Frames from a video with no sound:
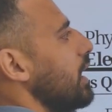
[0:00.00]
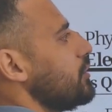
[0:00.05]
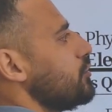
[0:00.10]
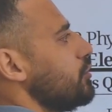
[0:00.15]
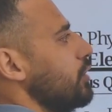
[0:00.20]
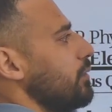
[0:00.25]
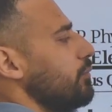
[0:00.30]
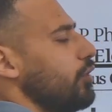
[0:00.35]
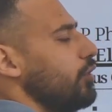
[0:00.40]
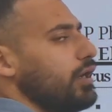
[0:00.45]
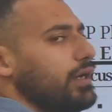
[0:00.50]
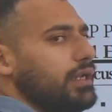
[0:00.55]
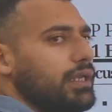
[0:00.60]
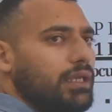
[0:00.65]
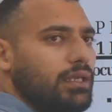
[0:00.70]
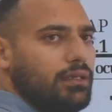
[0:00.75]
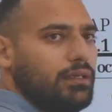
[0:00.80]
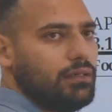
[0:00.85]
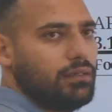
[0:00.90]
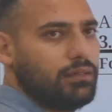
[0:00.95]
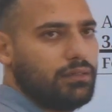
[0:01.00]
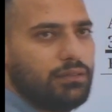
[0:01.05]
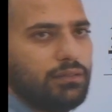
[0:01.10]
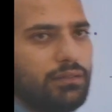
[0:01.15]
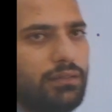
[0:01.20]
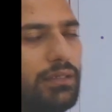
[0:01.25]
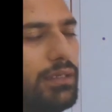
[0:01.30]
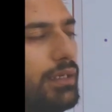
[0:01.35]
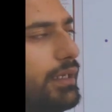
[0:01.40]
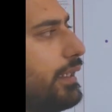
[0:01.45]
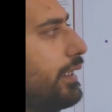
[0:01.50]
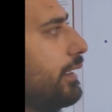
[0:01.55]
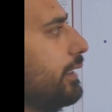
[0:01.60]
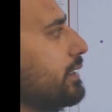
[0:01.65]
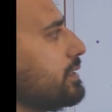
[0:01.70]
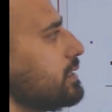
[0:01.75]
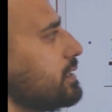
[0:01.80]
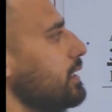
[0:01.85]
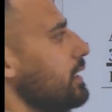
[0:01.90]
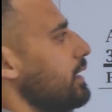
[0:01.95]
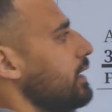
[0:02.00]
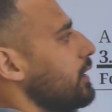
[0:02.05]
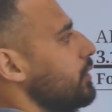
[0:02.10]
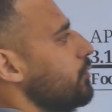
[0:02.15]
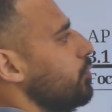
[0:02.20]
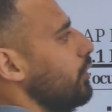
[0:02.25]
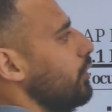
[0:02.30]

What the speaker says: on a body, it is equal